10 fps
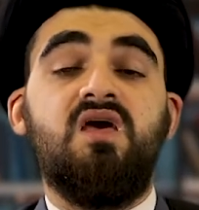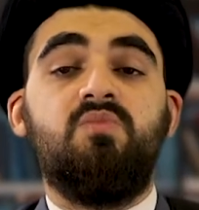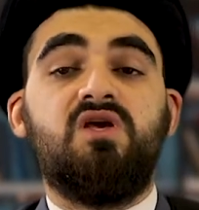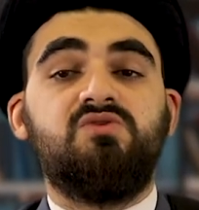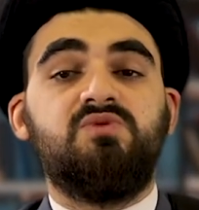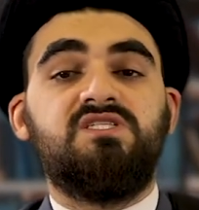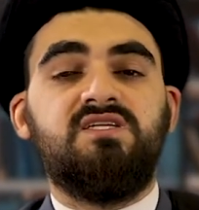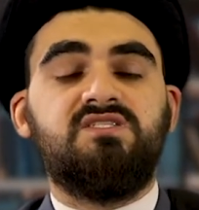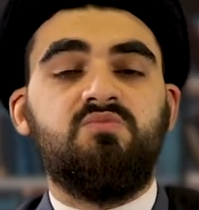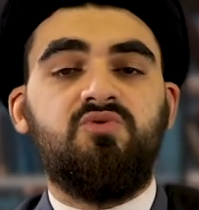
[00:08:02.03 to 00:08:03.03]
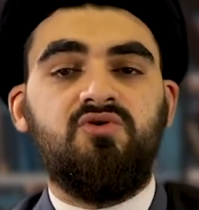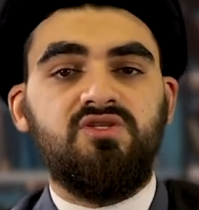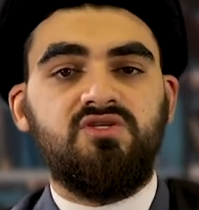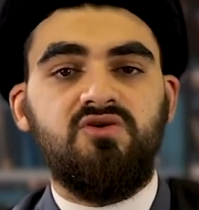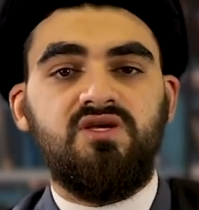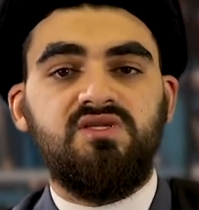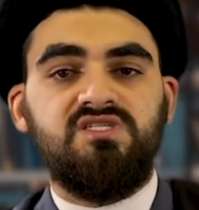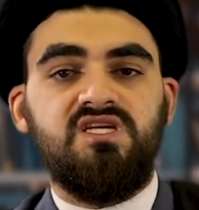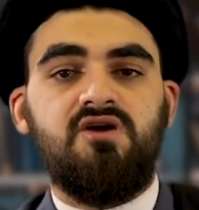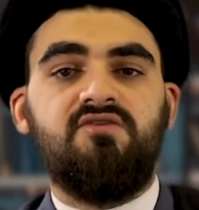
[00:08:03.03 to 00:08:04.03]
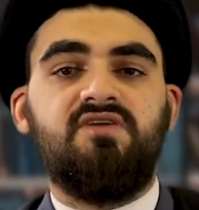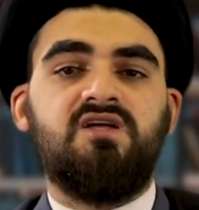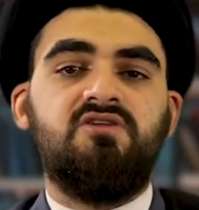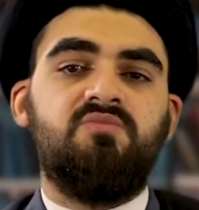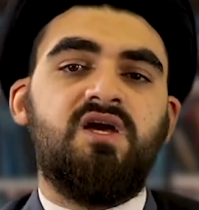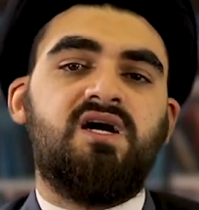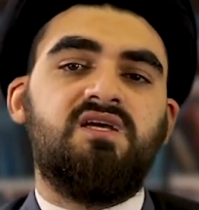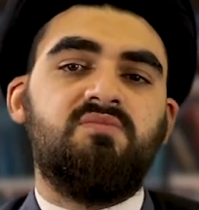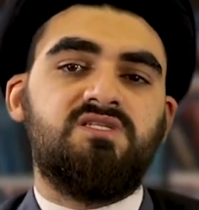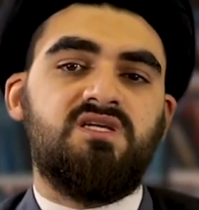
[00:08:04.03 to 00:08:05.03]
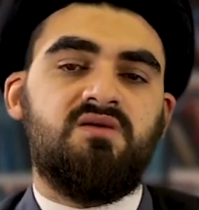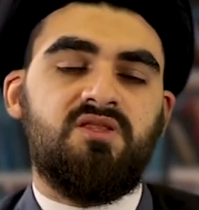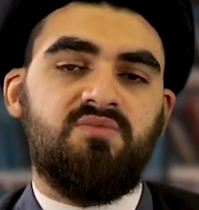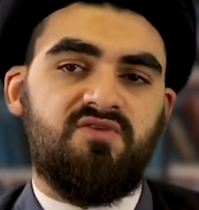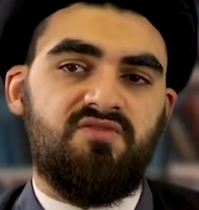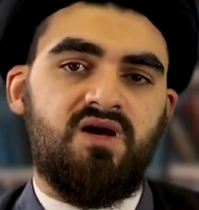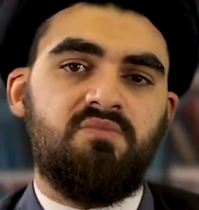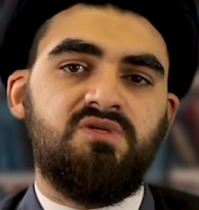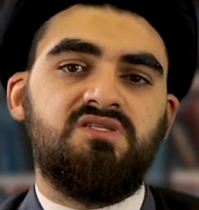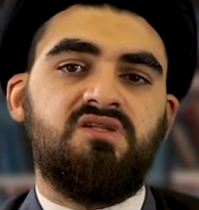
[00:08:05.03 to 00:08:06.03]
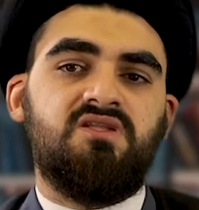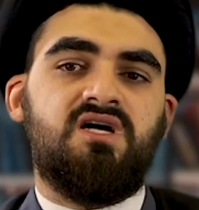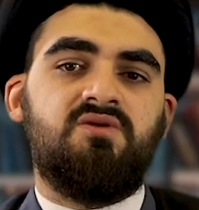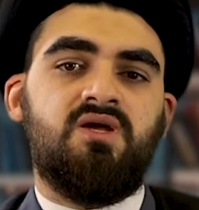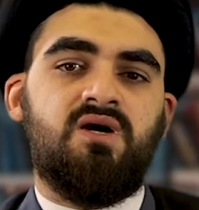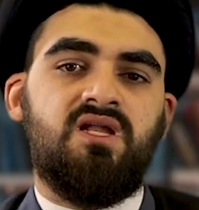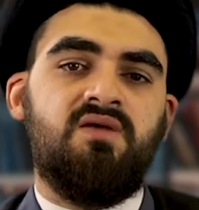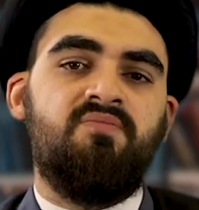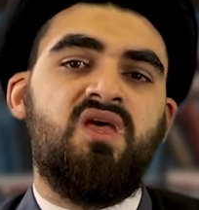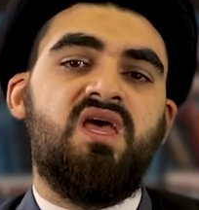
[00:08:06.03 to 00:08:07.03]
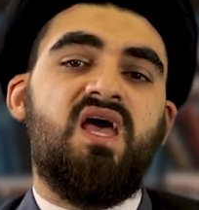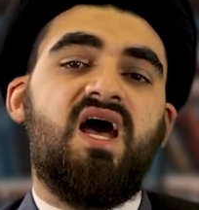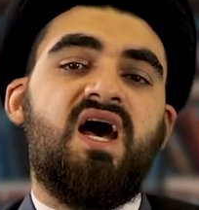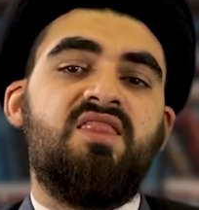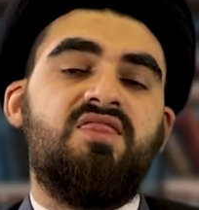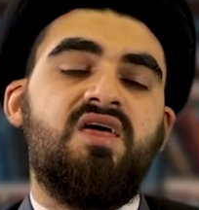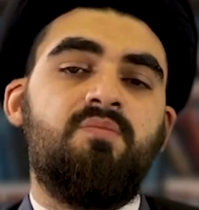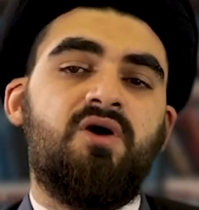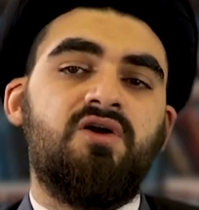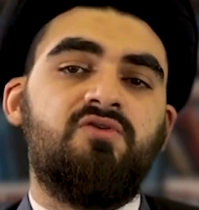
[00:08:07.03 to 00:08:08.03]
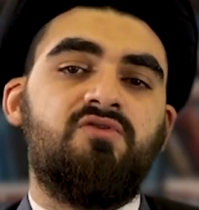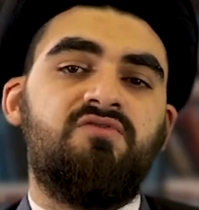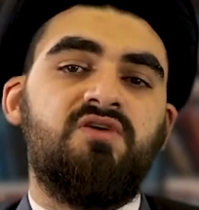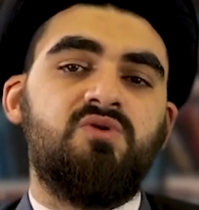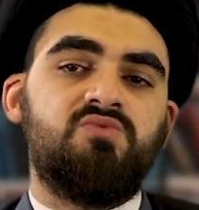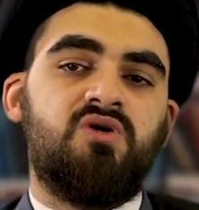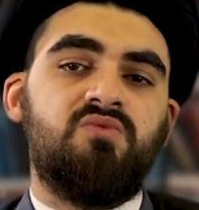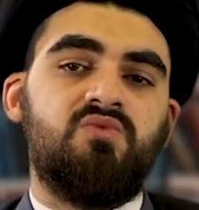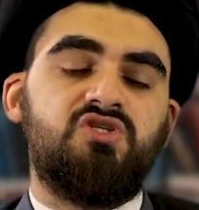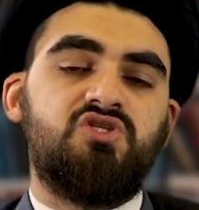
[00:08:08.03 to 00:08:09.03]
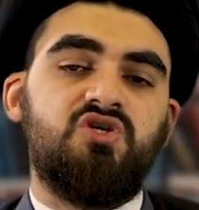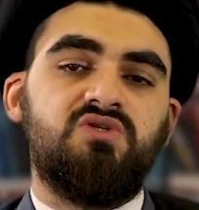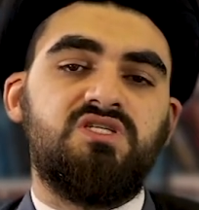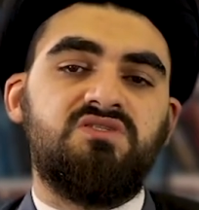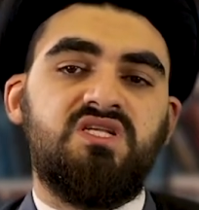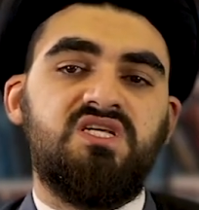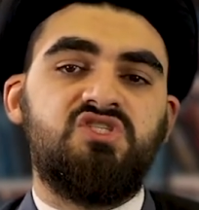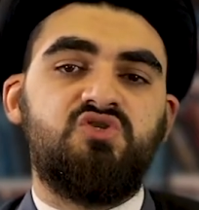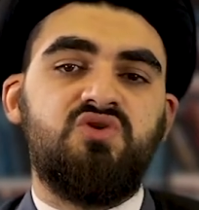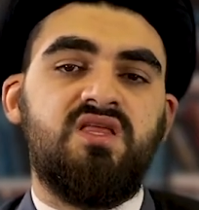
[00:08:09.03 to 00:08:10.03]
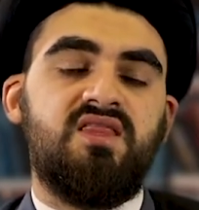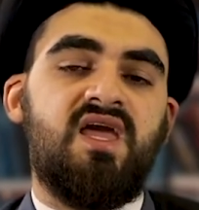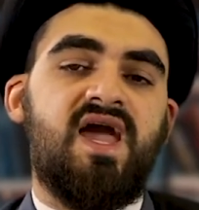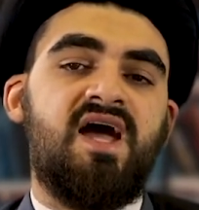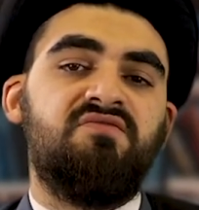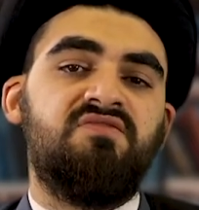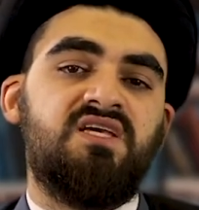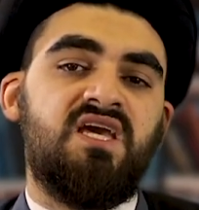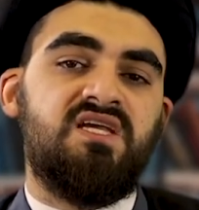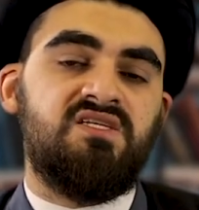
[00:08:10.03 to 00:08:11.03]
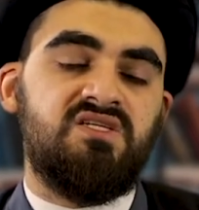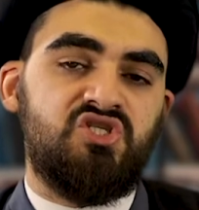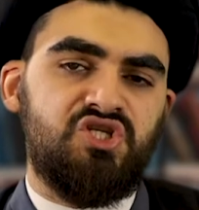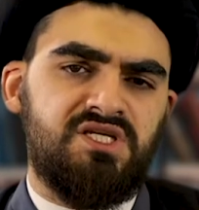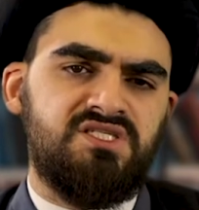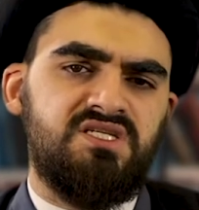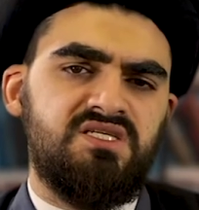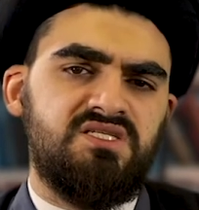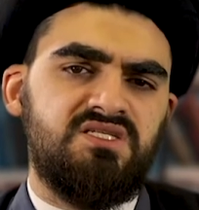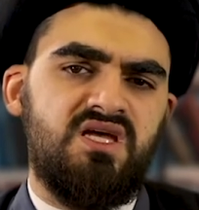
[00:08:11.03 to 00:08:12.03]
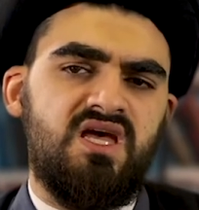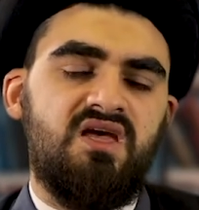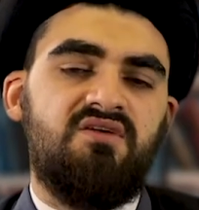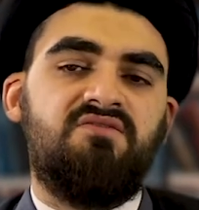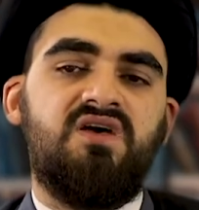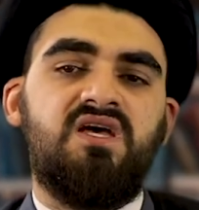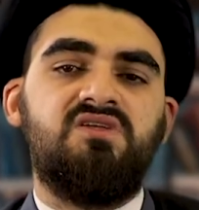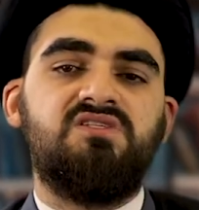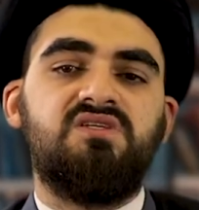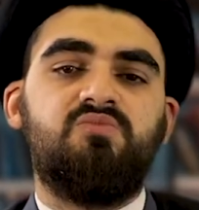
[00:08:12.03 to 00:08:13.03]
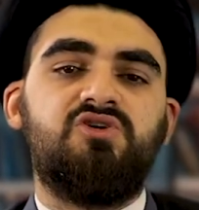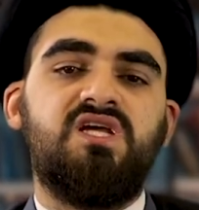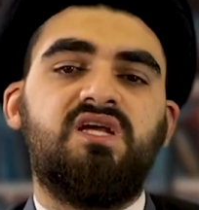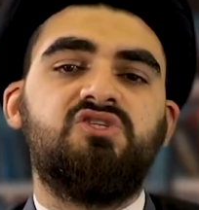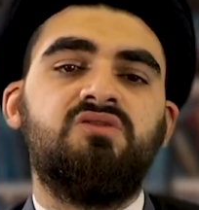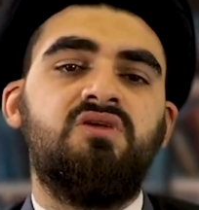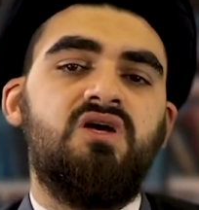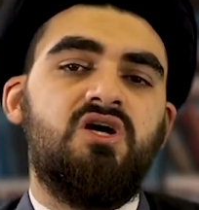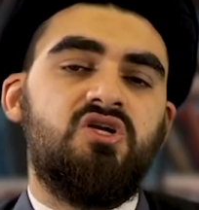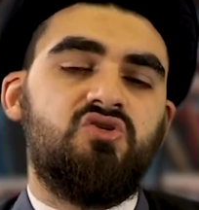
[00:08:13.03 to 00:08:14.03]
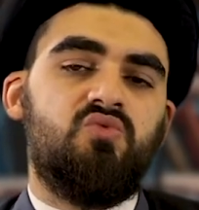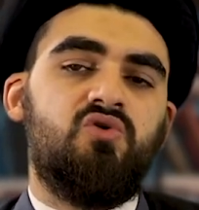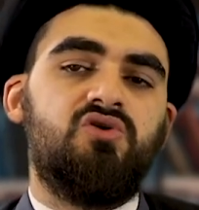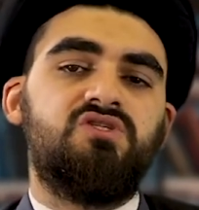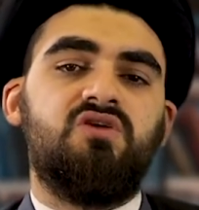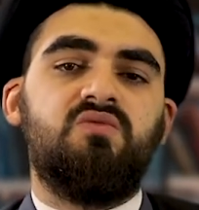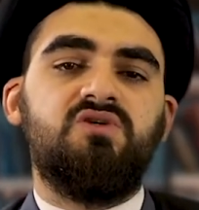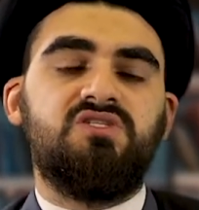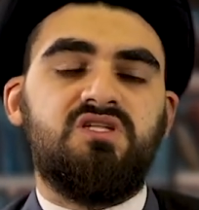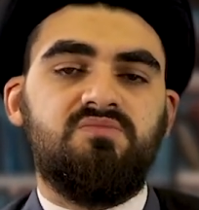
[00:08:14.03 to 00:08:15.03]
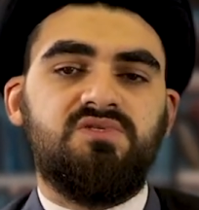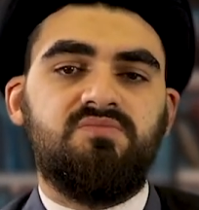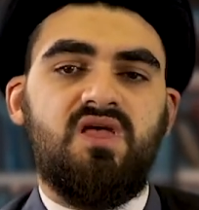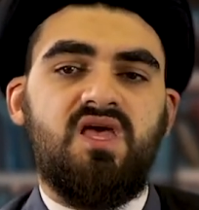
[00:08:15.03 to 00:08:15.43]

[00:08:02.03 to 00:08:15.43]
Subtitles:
Because we said it's important to look in the seerah of Ahlul-Bayt alayhim as-salam and the Prophet Muhammad sallallahu alayhi wa alayhi. And their biography was one which shows us in history that they advocated justice, fairness and protection towards non-Muslims.